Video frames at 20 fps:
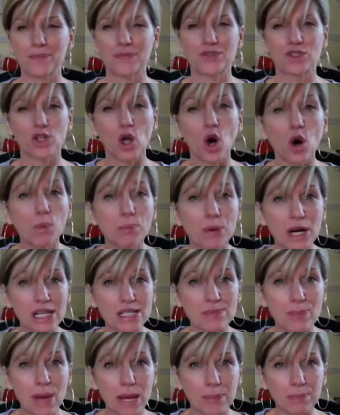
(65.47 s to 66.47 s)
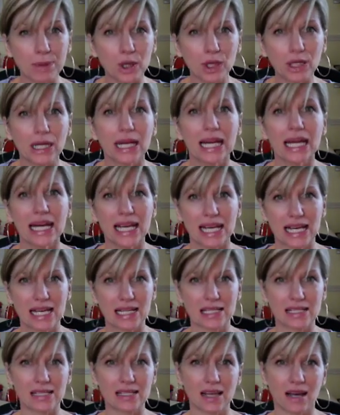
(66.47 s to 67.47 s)
Cold press paper
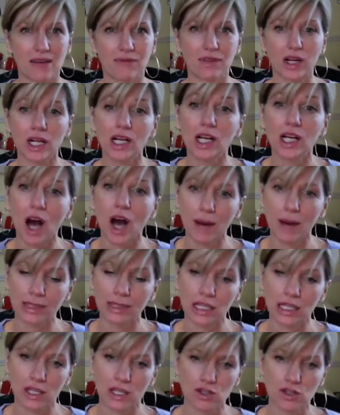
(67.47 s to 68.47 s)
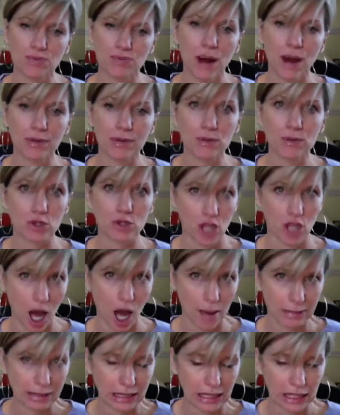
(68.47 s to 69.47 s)
is very commonly used, probably the most
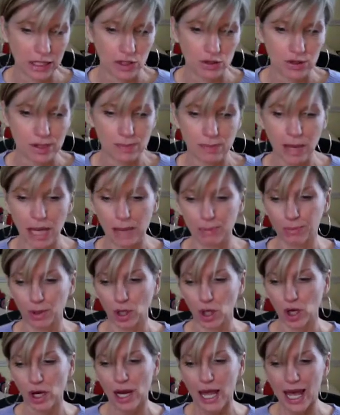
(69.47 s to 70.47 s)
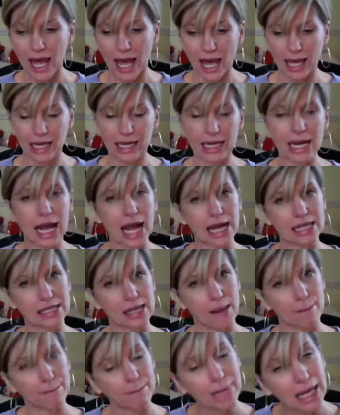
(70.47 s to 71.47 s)
commonly used paper, and it has
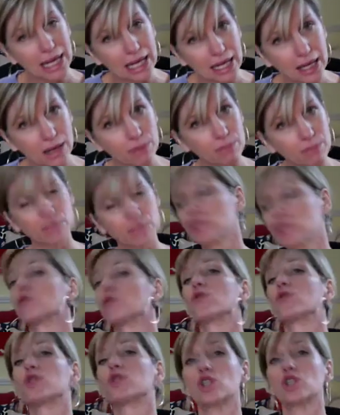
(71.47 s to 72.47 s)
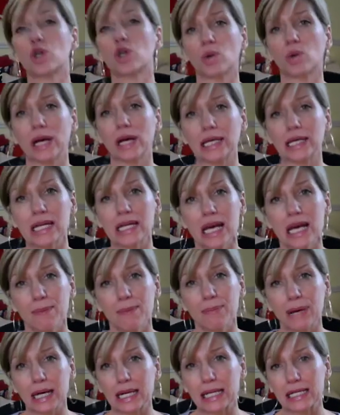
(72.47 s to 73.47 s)
a medium tooth to it,
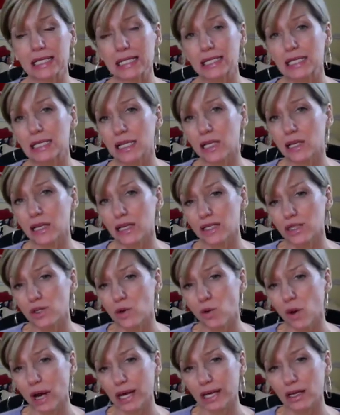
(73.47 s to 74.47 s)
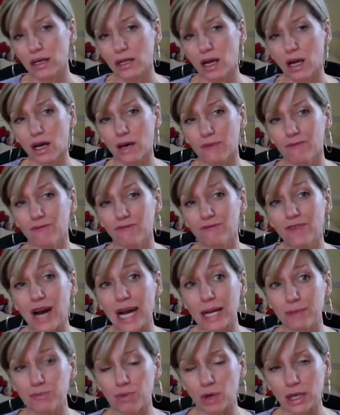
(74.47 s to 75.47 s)
but it still is quite
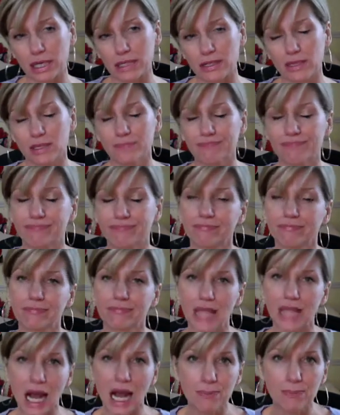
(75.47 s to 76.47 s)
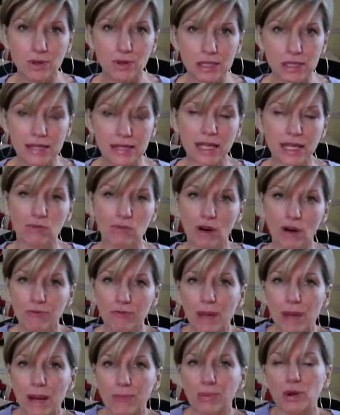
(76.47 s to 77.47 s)
vibrant. I personally think
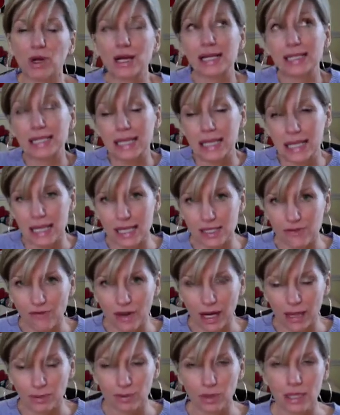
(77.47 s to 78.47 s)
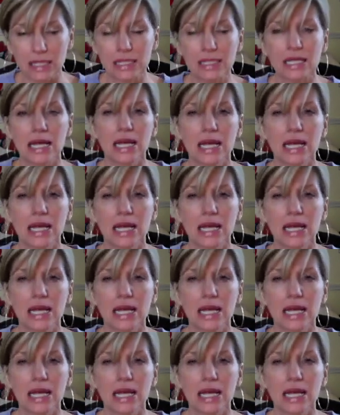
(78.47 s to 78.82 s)
rough paper isn't as vibrant.